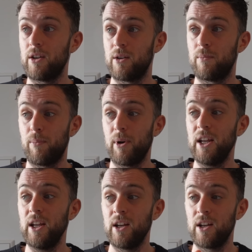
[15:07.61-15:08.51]
Uh,
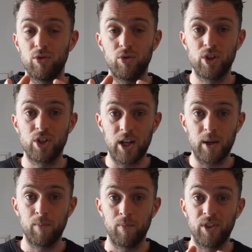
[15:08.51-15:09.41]
play to the
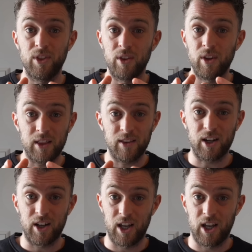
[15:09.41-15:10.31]
same
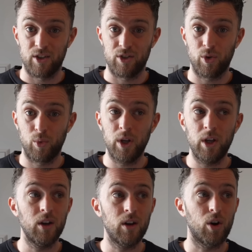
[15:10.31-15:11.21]
attacker again. So
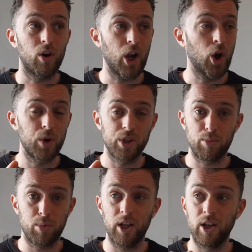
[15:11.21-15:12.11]
we. I always
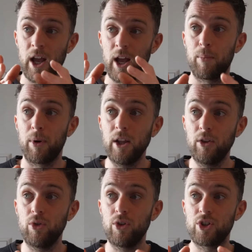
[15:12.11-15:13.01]
explain play
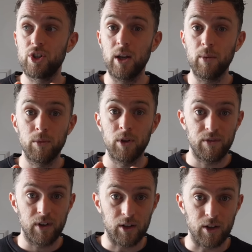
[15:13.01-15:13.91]
to the same
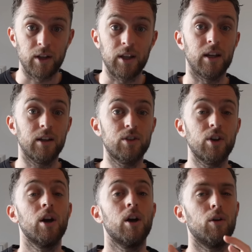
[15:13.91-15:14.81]
defender. Yes,
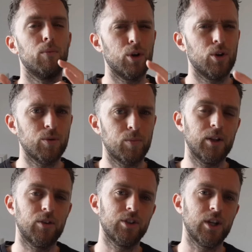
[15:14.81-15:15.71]
but also play
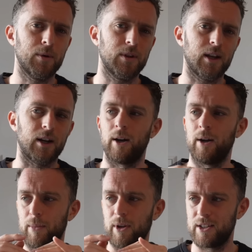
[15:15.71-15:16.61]
to the same attacker
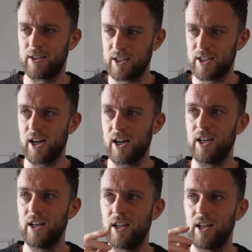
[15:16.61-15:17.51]
because this
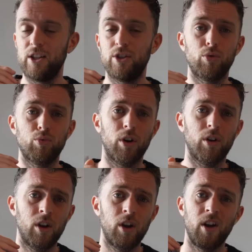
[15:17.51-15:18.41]
guy needs to
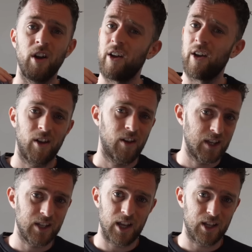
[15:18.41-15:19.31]
run
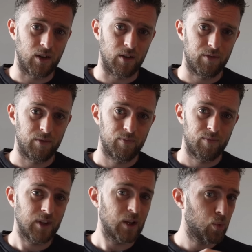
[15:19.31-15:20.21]
his ass off.
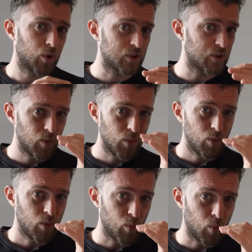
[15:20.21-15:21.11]
That works
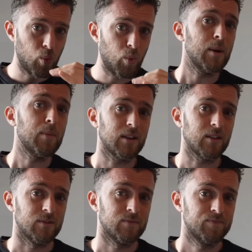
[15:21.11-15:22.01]
way better.